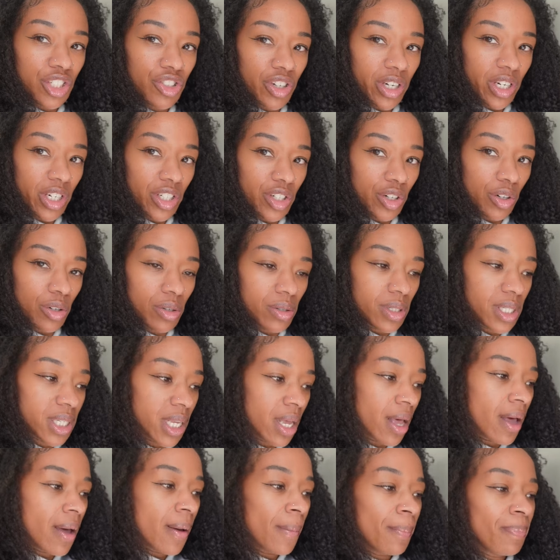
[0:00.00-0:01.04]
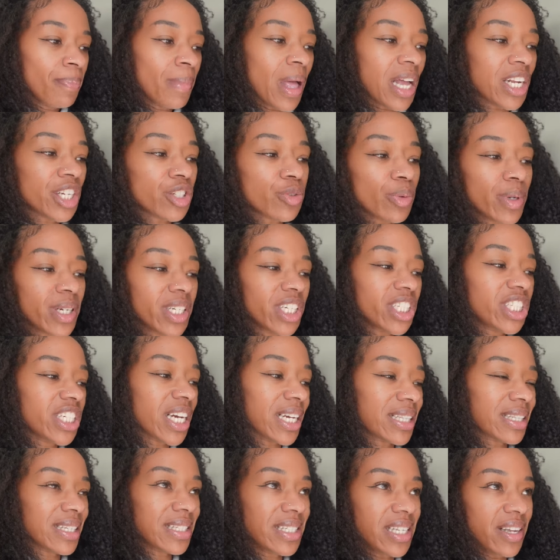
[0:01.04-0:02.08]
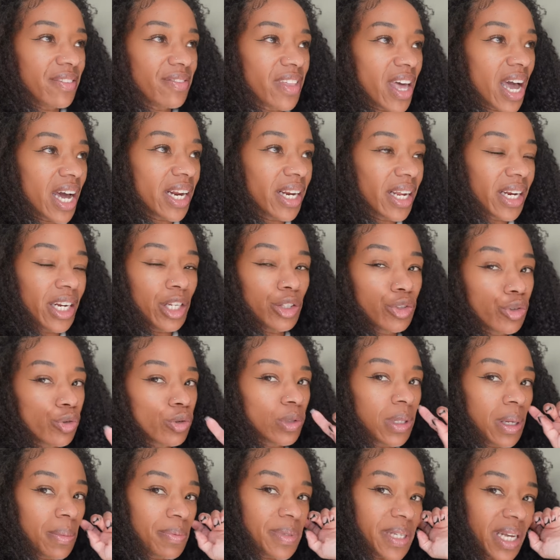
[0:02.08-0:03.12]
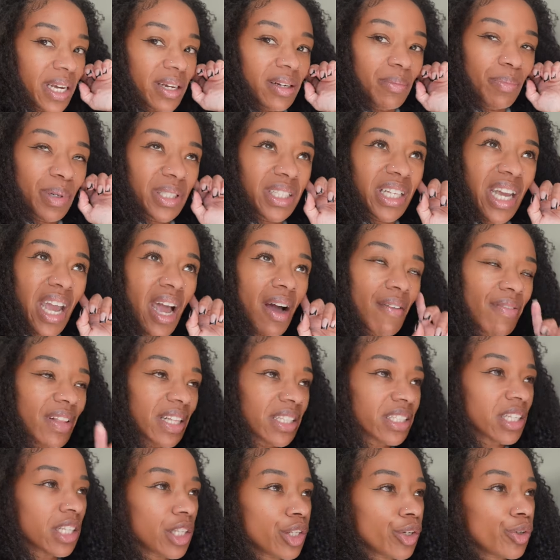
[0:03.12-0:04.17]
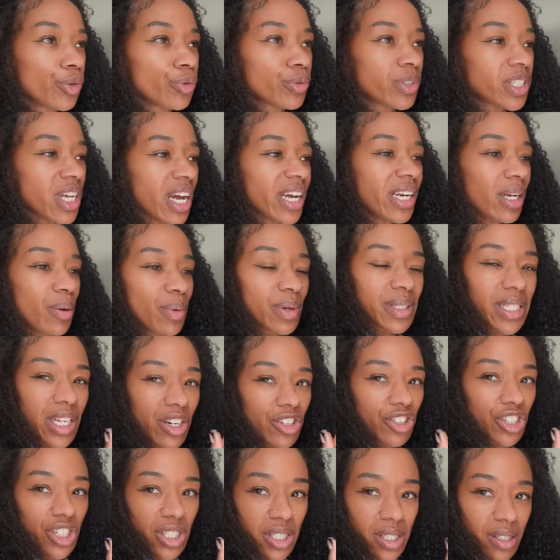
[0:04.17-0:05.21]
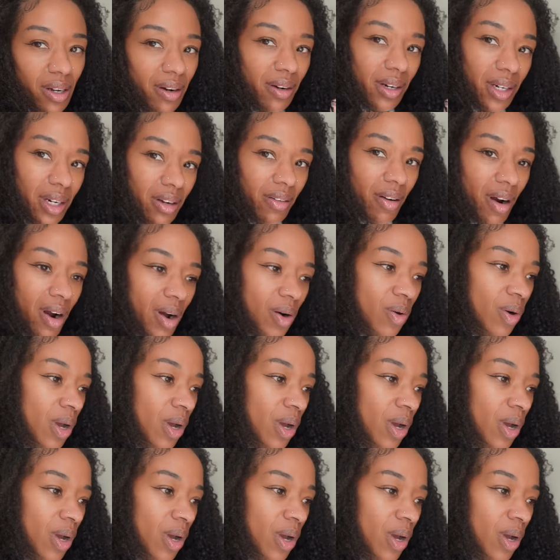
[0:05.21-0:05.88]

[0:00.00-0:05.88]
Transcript: Trader Joe's I just wanted to check to see if they had any tulips in, but they have like the little tiny ones that are just starting to grow.